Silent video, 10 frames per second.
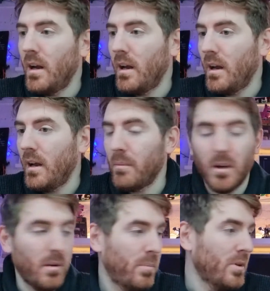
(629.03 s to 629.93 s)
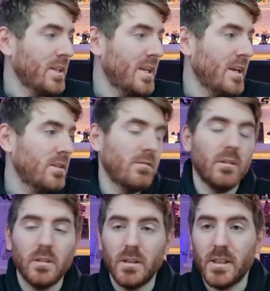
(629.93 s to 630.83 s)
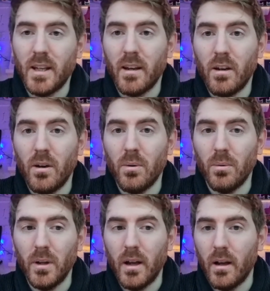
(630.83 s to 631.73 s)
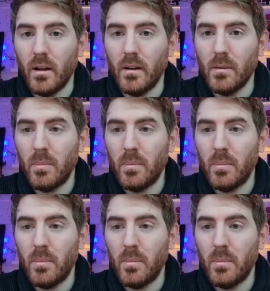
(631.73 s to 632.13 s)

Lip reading: I'm going to go and put this heater on because it's getting cold and